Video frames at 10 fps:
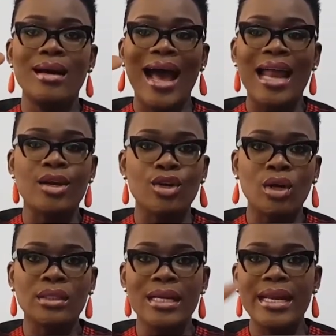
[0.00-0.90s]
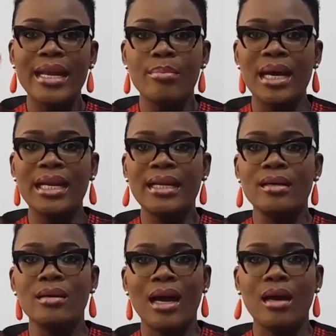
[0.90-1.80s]
and not
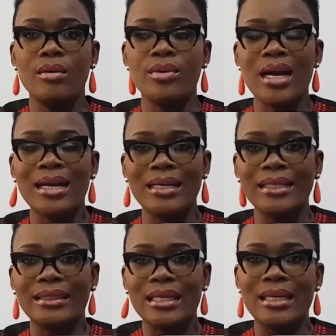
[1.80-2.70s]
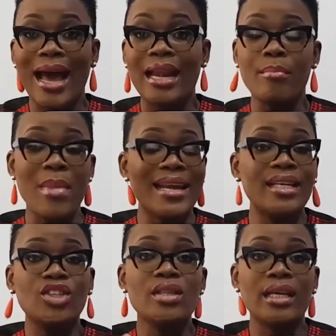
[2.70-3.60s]
labeling, regulating, and
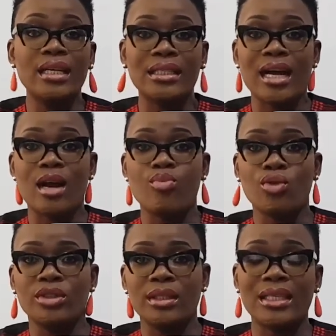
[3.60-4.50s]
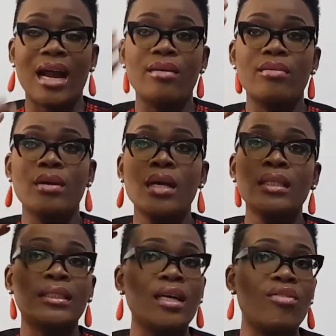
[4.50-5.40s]
managing the entire process. And
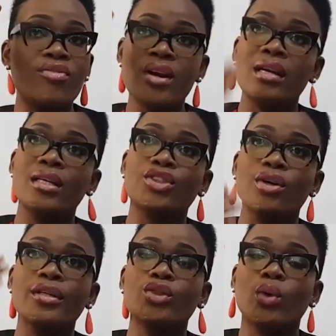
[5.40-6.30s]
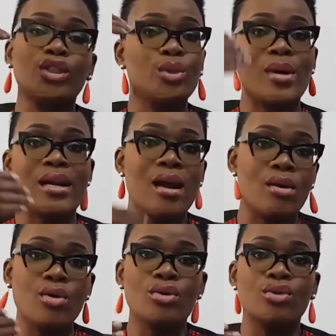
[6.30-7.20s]
self-regulation is what you and I are
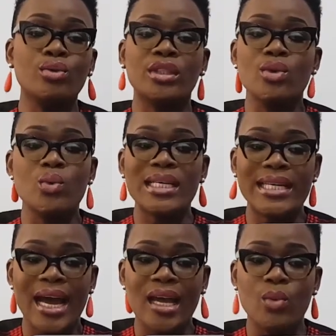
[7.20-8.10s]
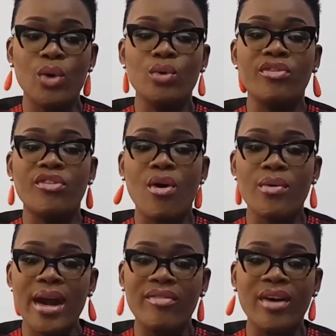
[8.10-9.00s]
going to do till we die. We will
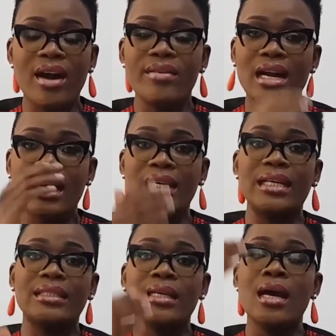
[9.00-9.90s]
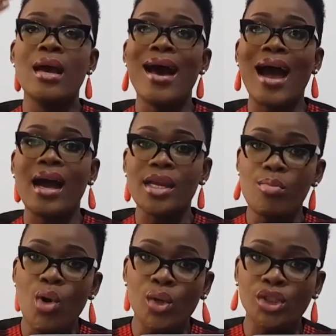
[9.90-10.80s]
forever regulate our
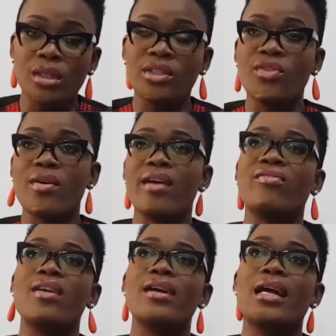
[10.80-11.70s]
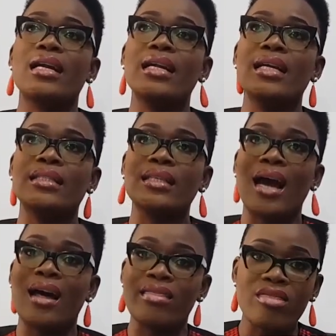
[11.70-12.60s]
emotions, forever regulate
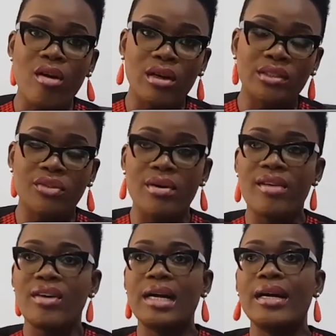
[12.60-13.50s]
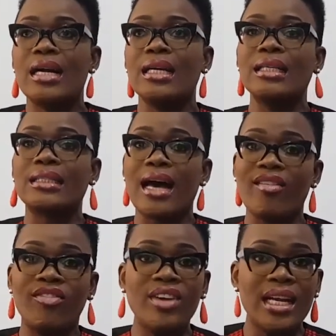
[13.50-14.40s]
our thoughts, forever regulate
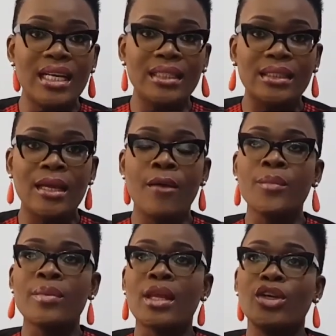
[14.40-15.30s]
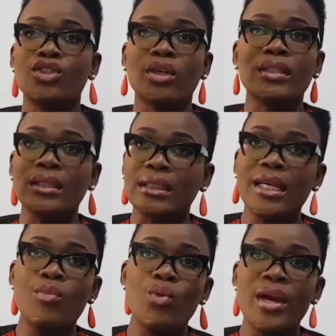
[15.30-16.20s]
our feelings. It's just the
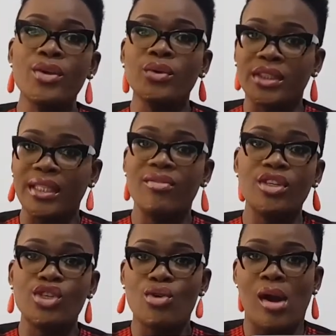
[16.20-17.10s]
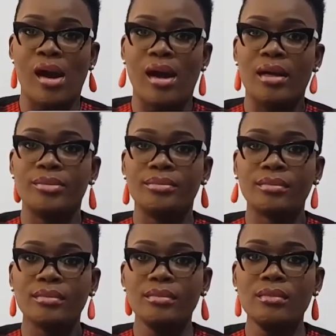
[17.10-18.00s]
same way you service your car.
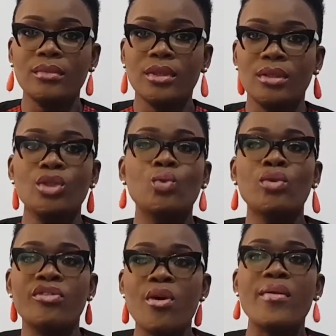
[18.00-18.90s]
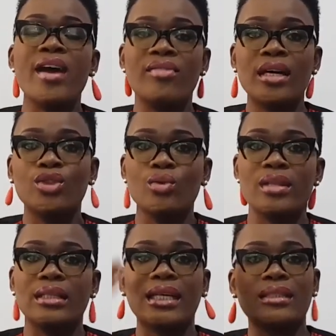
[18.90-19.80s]
You will forever do
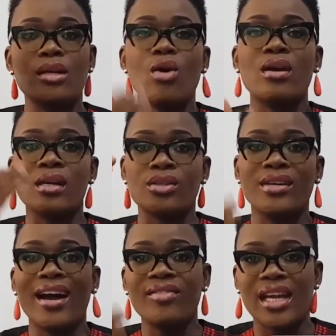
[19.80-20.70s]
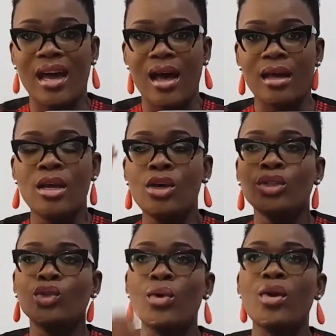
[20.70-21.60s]
that as long as you have a car.
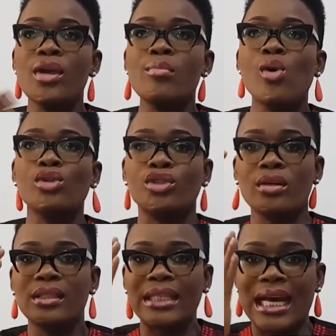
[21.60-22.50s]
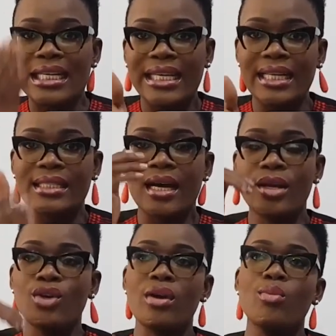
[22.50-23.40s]
So your emotions are data,
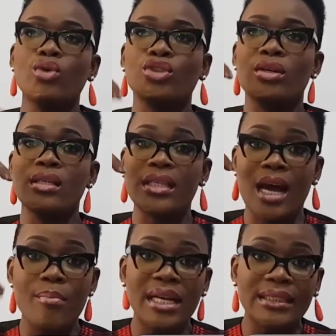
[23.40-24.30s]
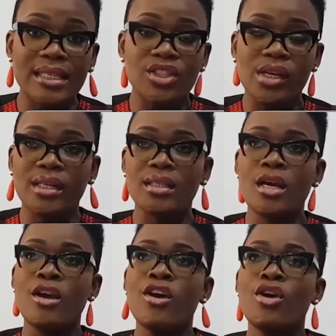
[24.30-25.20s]
your emotions are messengers,
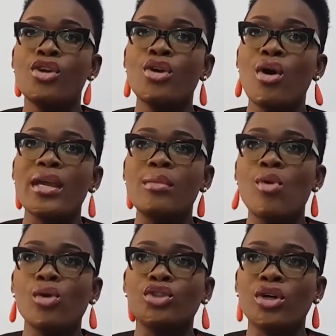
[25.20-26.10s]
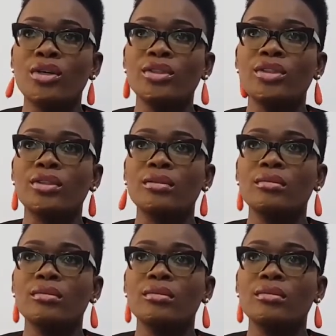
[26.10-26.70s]
your emotions